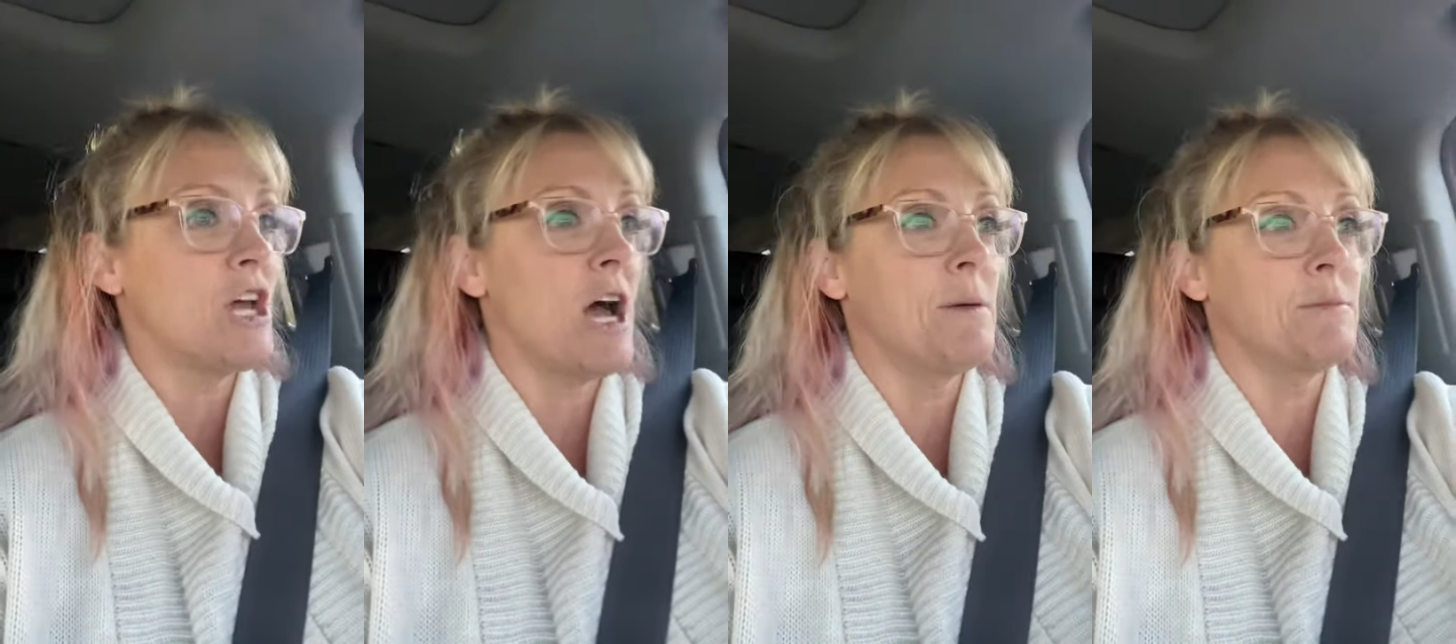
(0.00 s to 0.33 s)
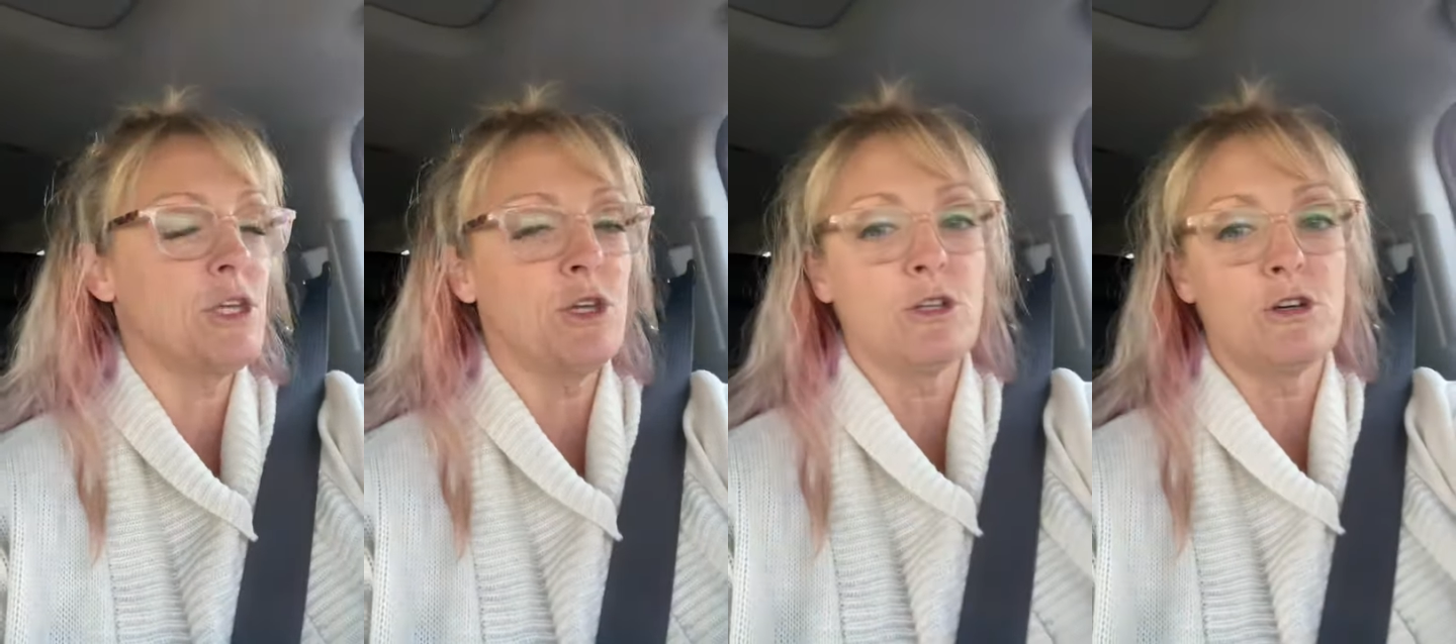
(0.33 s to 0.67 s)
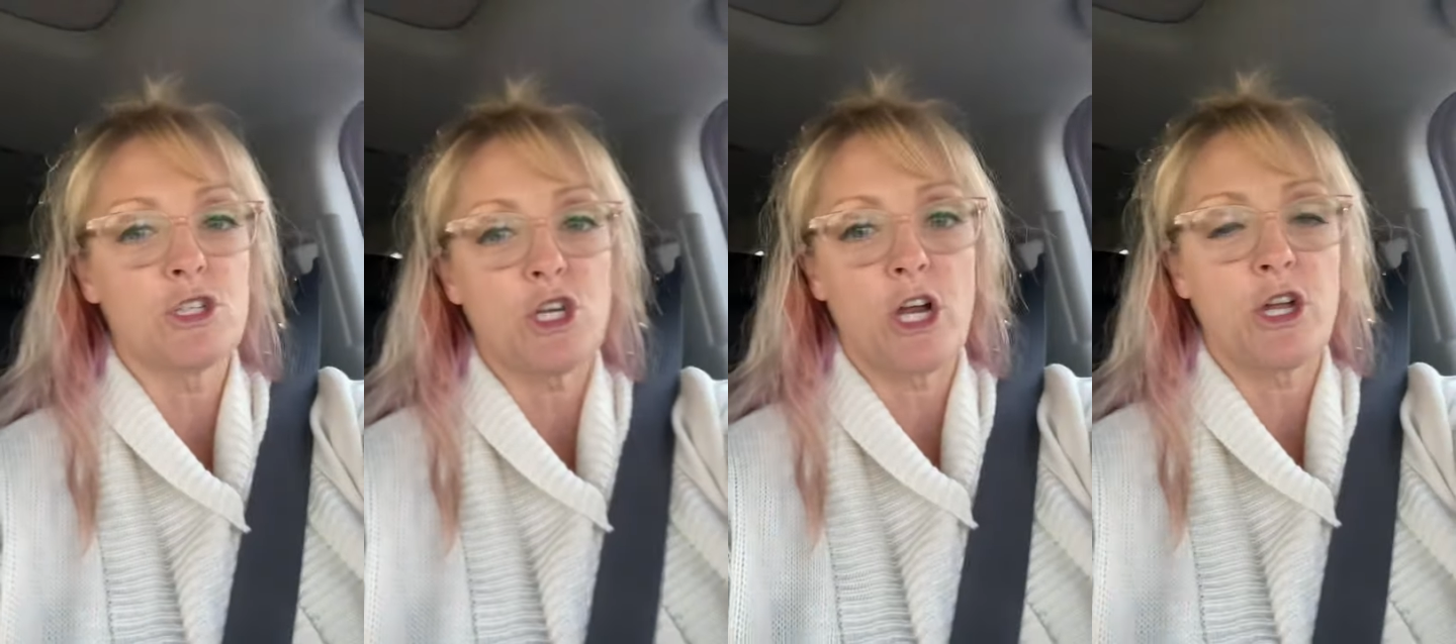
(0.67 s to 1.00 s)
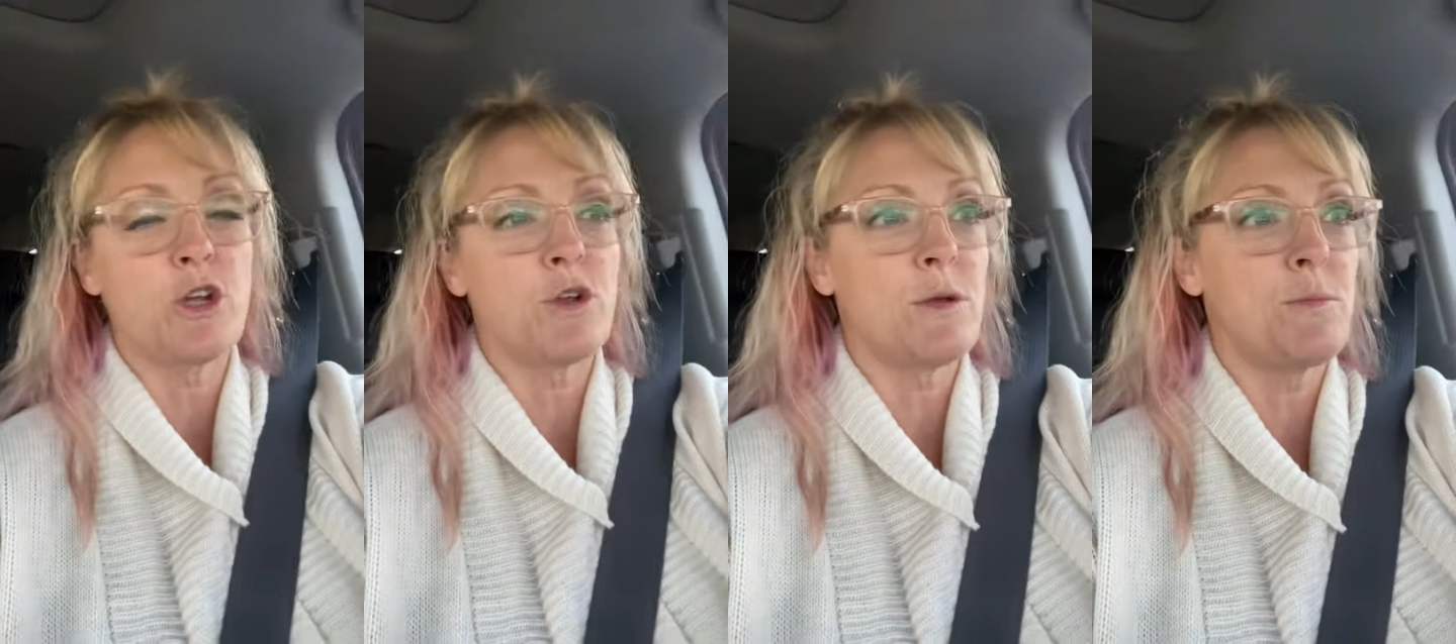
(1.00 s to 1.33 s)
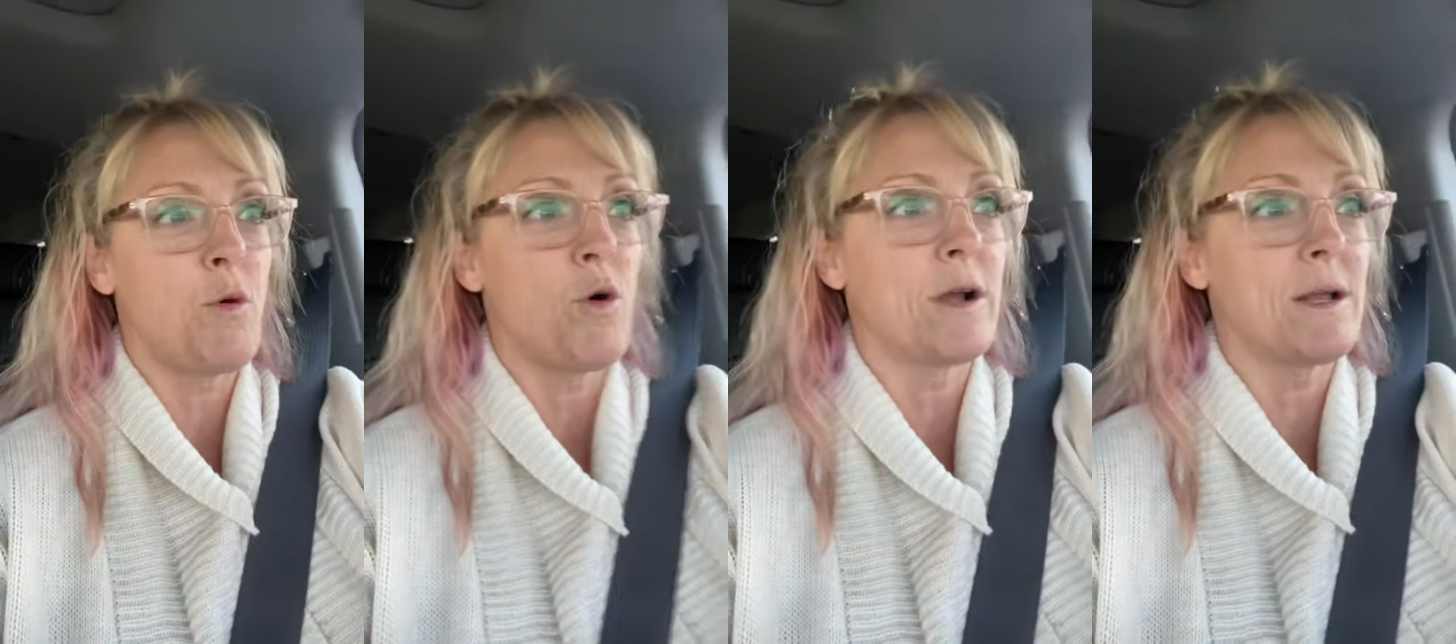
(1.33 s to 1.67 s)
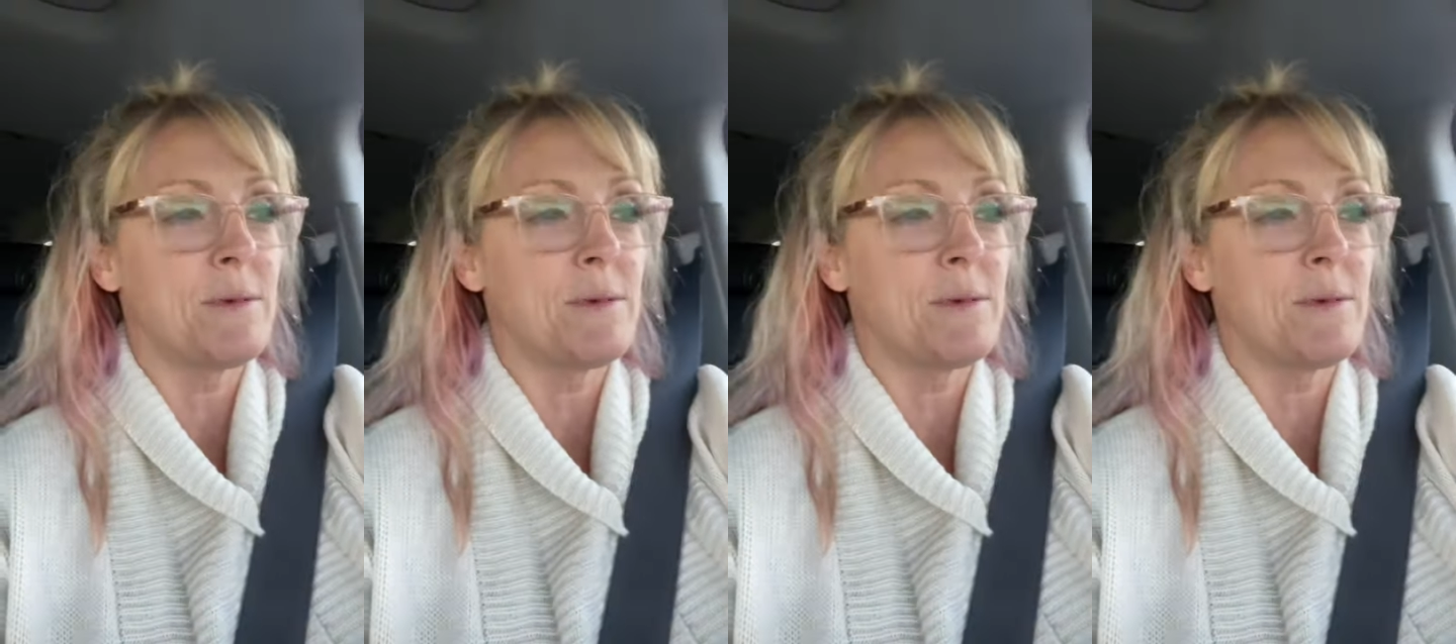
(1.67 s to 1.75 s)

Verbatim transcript: um, cute little charcuterie board.